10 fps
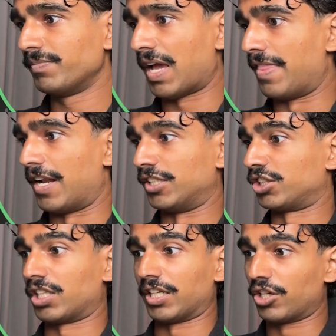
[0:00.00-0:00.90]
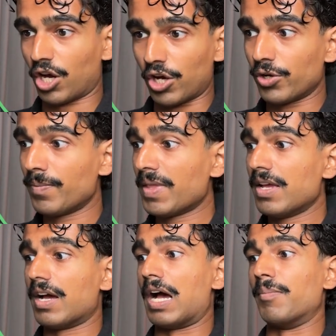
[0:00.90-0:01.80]
And then I just click go.
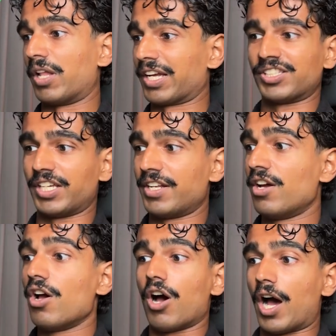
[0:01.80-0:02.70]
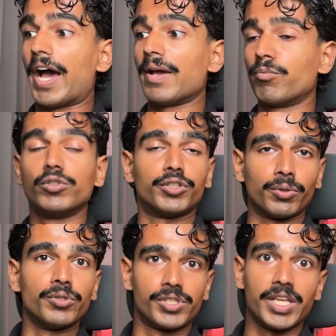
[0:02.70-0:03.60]
Like I said, I would
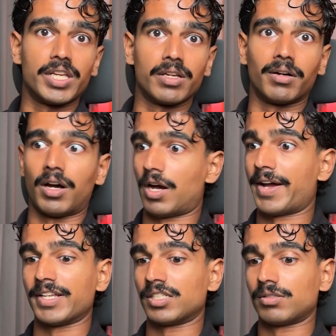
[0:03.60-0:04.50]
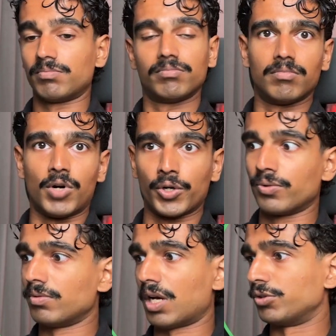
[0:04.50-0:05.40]
choose the highest
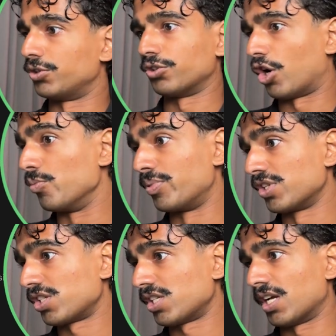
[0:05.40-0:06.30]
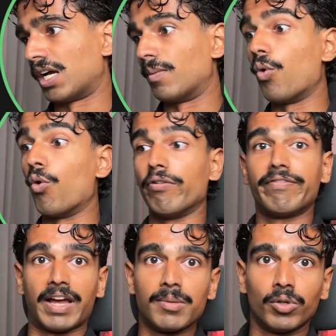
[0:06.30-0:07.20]
model. I would choose Opus or
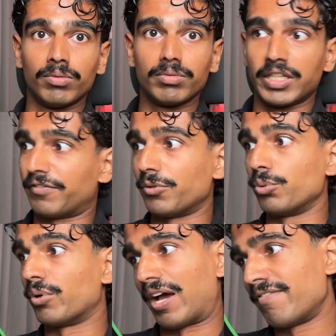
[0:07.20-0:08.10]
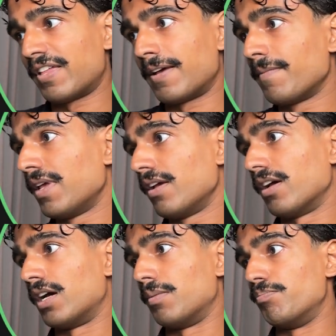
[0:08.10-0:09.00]
Fable if you have that.
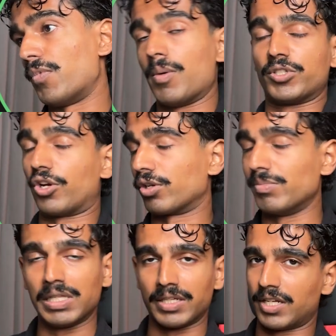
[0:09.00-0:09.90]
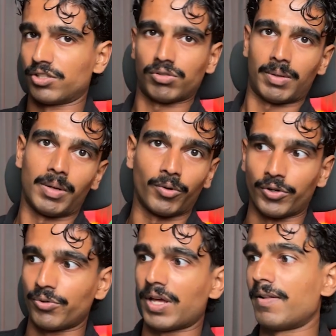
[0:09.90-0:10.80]
I'm a token billionaire, so I'm able to
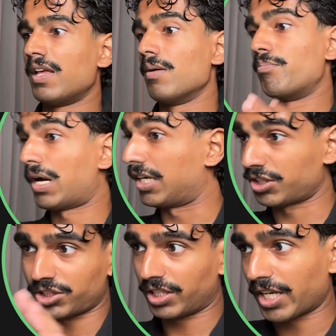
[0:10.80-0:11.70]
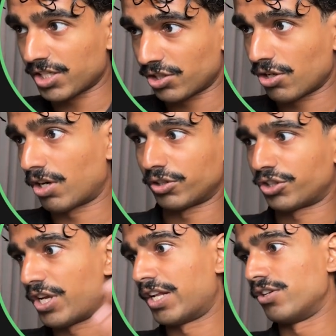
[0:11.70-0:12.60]
do that. But just in case you're not, I'll
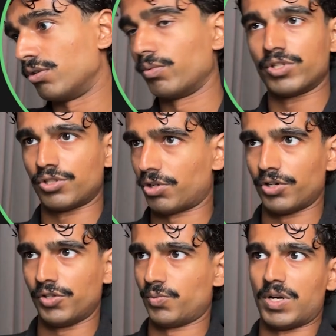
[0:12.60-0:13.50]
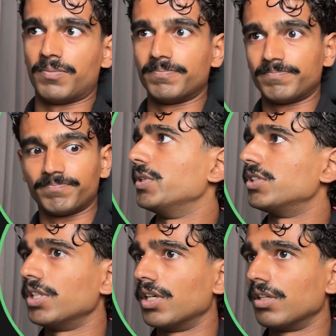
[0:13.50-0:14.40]
show you how to do it with Sonnet as well.
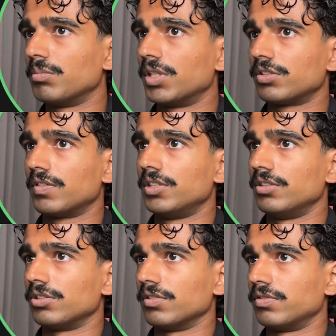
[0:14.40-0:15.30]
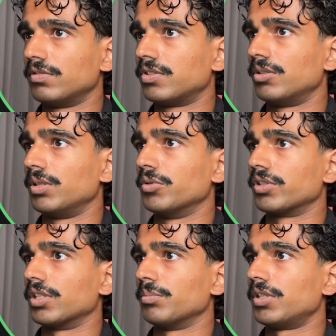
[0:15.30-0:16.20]
Spits out a bunch of ideas. The full funnel email
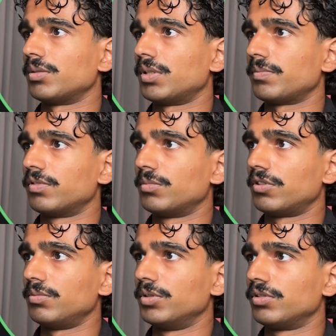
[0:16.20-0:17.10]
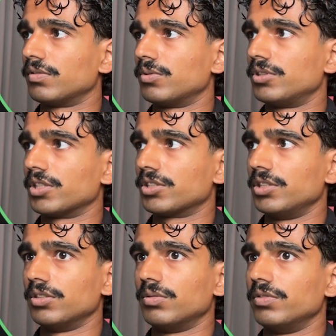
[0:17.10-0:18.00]
campaign map from Rode, built off what's actually
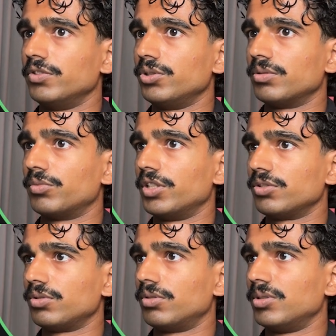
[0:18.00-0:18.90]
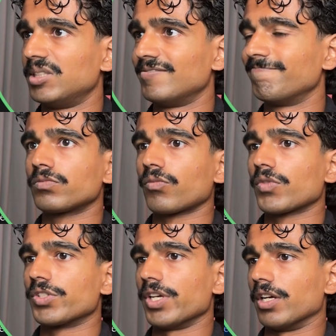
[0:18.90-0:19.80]
in the reviews and brand story.
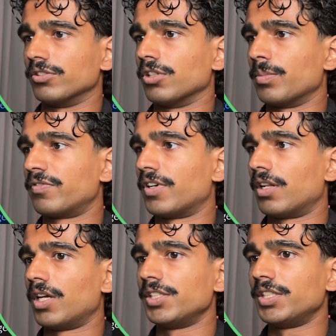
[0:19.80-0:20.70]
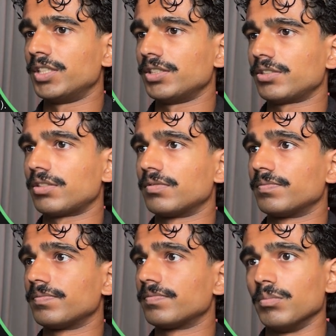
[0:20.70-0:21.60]
So yeah, top of funnel ideas,
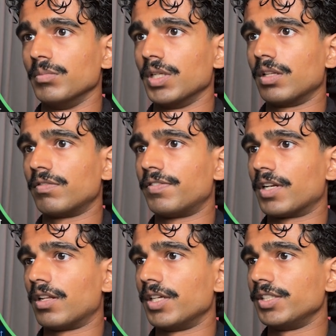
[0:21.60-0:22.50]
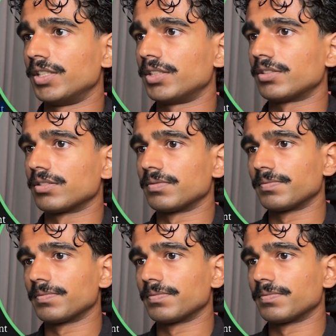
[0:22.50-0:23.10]
middle of funnel ideas,